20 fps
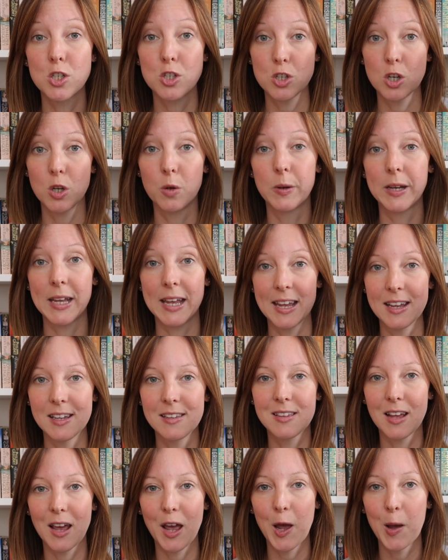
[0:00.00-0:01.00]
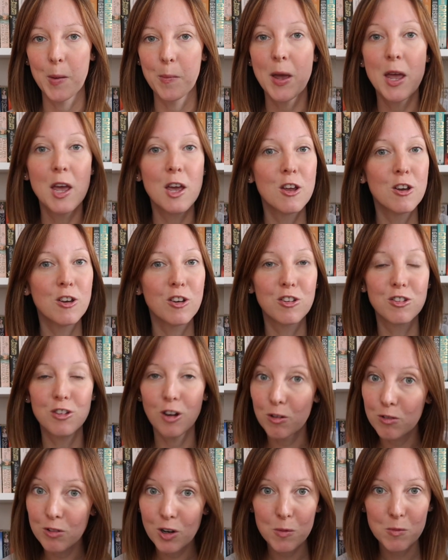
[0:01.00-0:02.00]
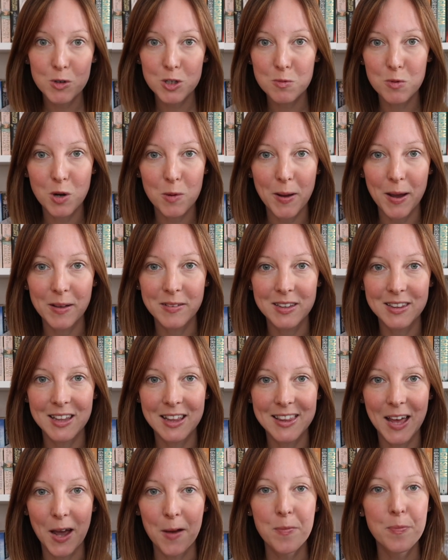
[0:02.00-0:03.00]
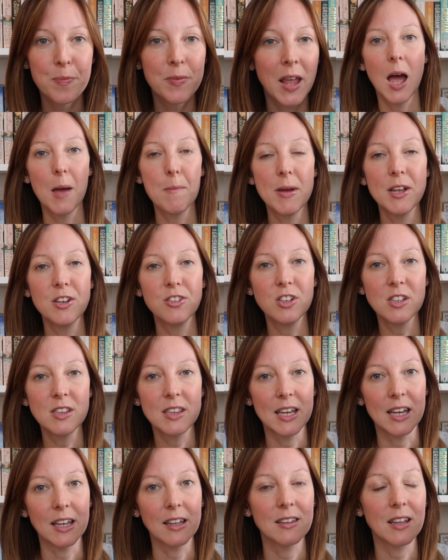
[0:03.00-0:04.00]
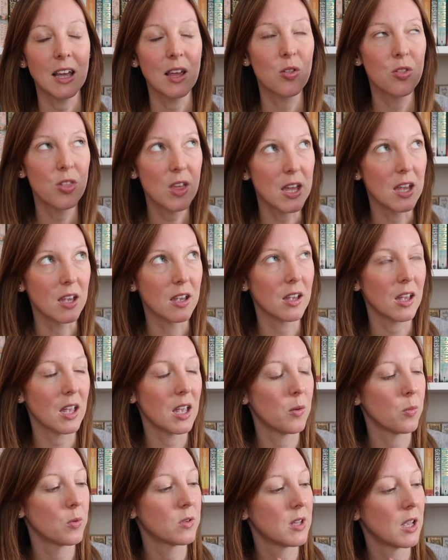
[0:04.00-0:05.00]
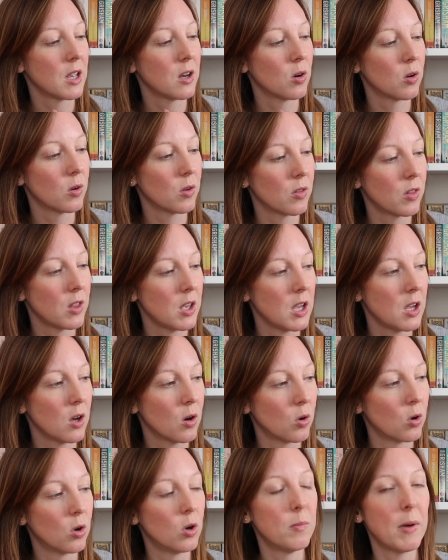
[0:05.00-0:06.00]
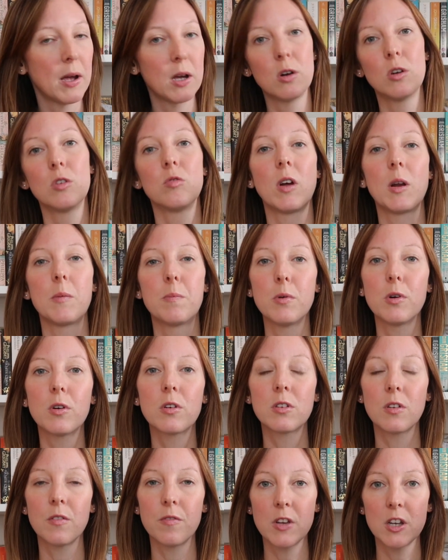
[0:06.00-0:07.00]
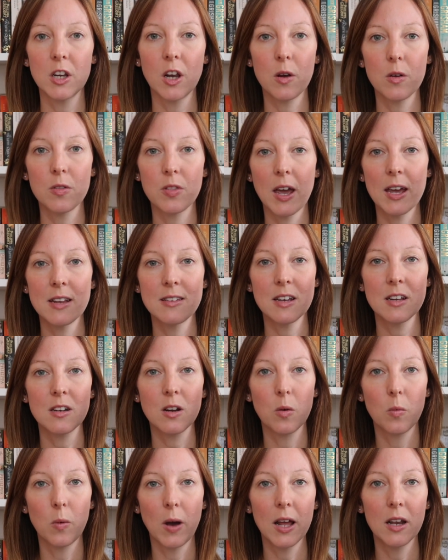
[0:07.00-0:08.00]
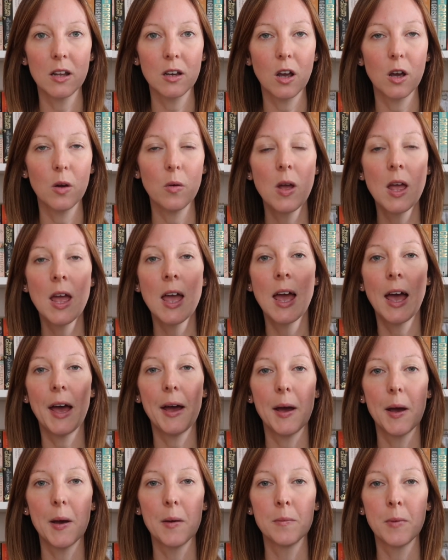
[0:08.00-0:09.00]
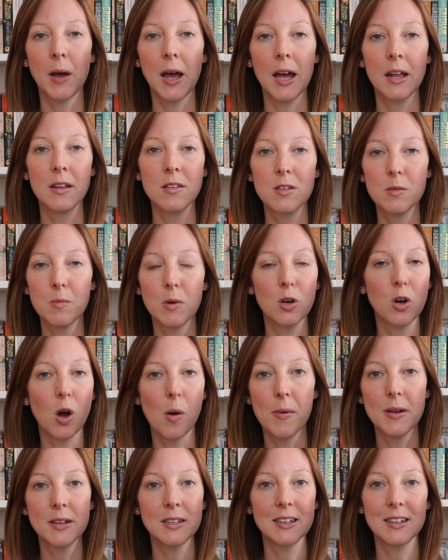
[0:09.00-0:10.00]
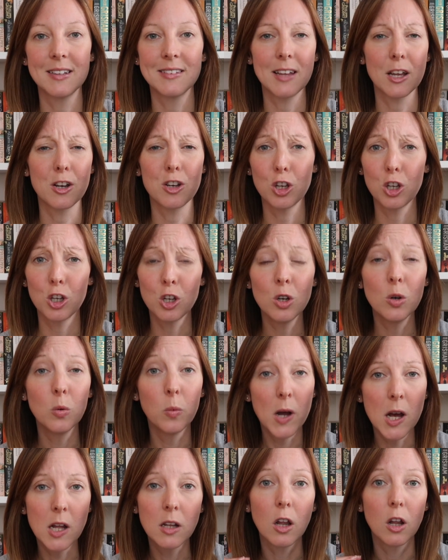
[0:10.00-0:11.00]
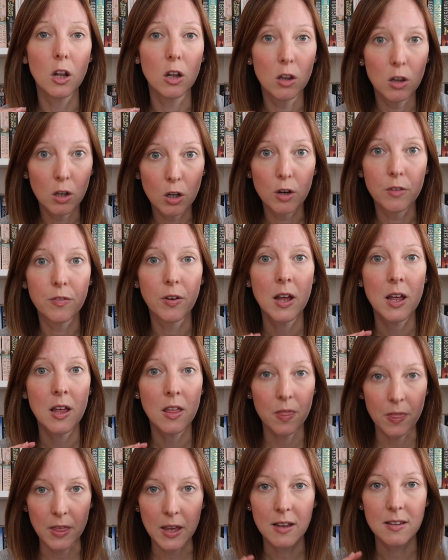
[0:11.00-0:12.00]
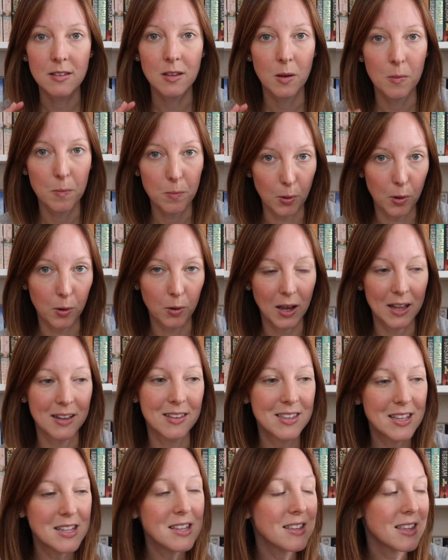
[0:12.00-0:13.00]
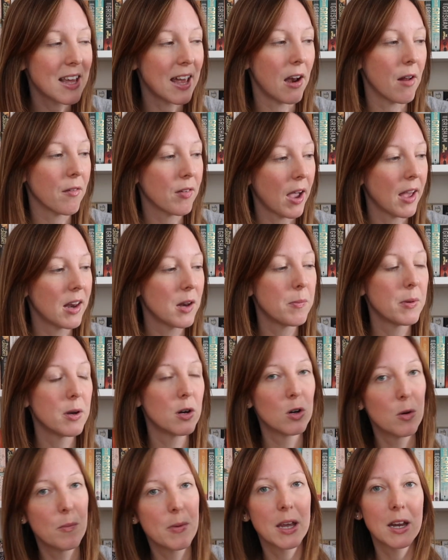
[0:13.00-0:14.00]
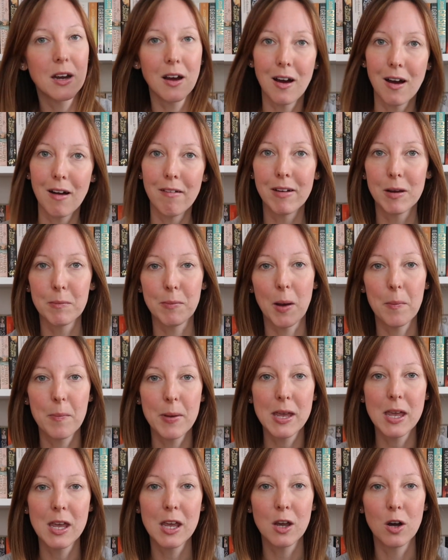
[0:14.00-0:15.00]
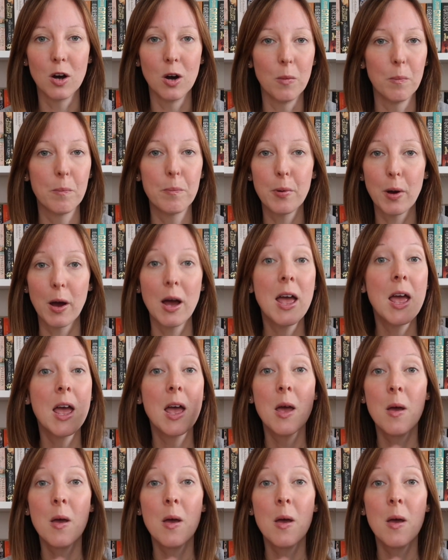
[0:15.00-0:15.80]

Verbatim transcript: Sue is. Um, don't know much more about it than that. I mentioned this, I think it was in the All My Unread Books video that I did a while ago um, and someone commented and said you will love this book and since then I've kind of been umming and ahhing about picking it up but